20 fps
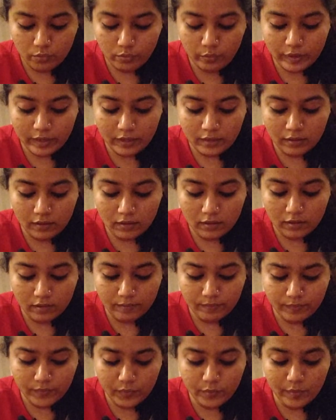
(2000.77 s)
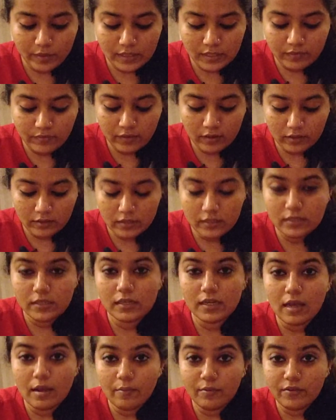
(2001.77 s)
when you must have heard this a
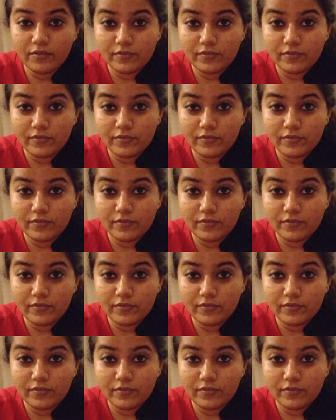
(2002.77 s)
couple